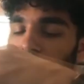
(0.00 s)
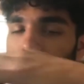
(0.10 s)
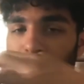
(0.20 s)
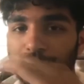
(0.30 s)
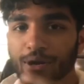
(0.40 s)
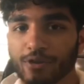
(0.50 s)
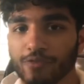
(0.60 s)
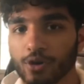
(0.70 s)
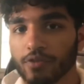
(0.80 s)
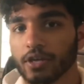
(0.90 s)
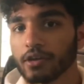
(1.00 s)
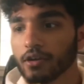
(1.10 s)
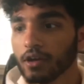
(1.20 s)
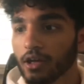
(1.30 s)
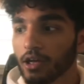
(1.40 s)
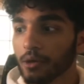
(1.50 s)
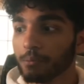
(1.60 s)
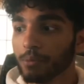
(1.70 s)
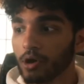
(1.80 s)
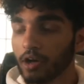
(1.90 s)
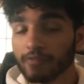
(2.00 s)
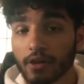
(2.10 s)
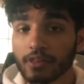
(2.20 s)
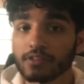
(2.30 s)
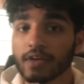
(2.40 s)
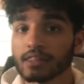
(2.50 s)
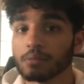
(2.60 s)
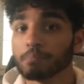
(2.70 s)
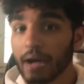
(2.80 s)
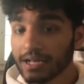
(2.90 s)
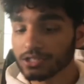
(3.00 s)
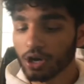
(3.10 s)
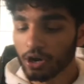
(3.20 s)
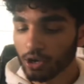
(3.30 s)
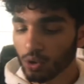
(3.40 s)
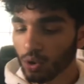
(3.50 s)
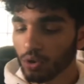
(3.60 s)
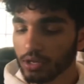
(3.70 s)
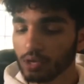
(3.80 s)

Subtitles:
the front of the microphone over here. But I found that to get the best audio quality,